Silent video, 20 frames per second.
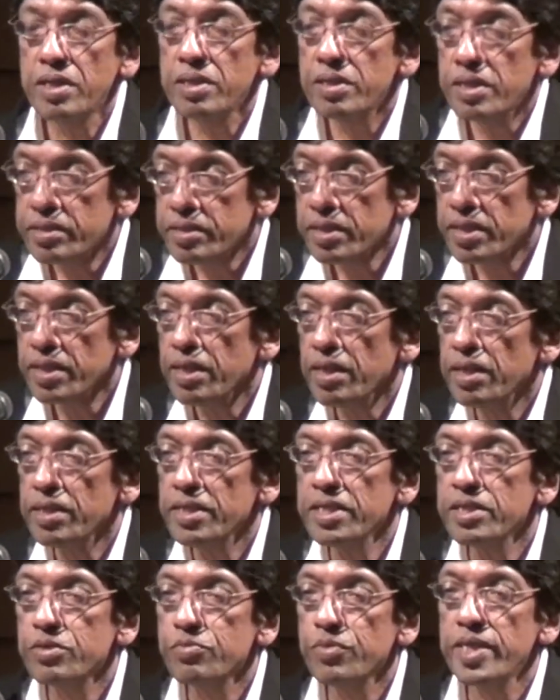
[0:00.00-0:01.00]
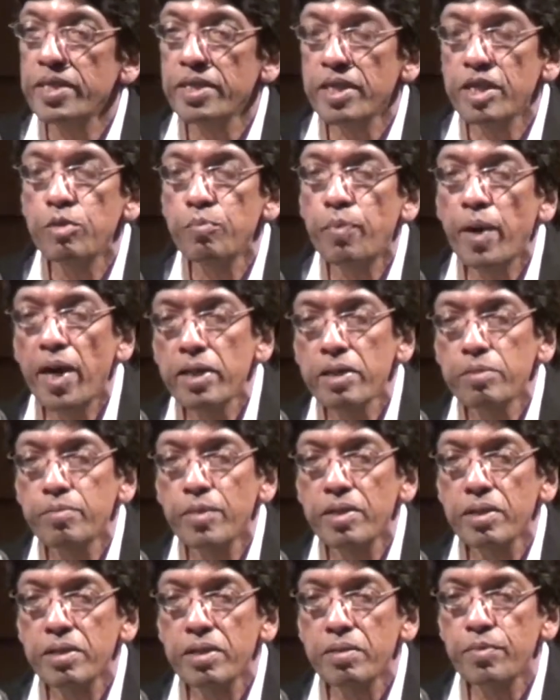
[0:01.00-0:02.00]
the Sinhalese win in
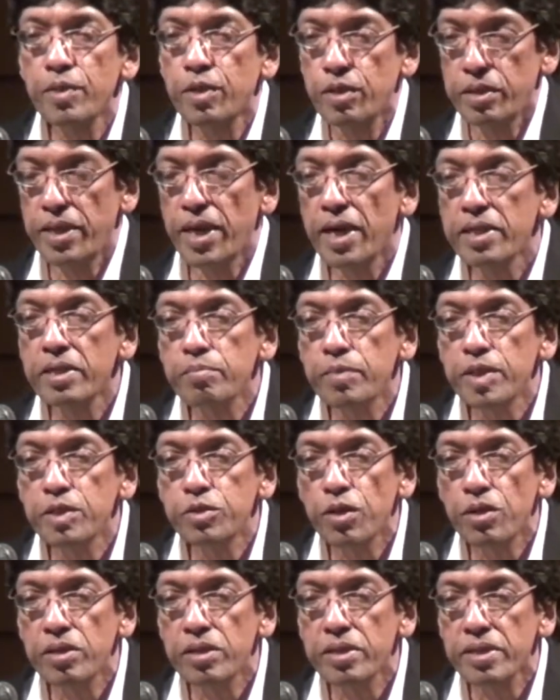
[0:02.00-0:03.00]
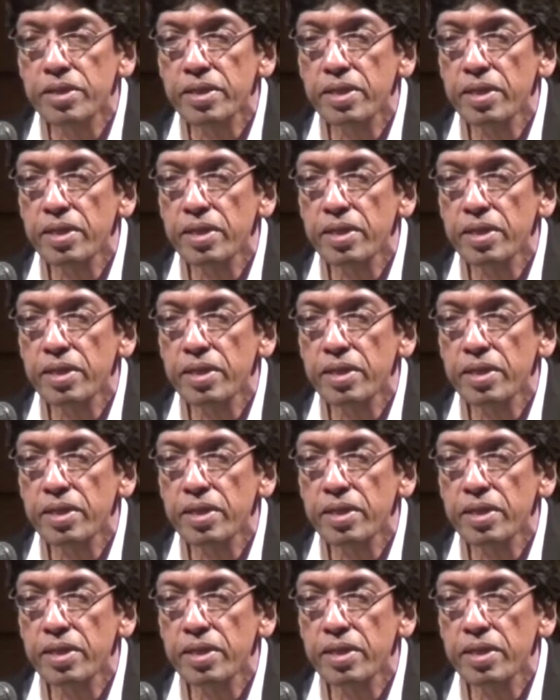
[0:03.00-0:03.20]
parliament. They are the majority.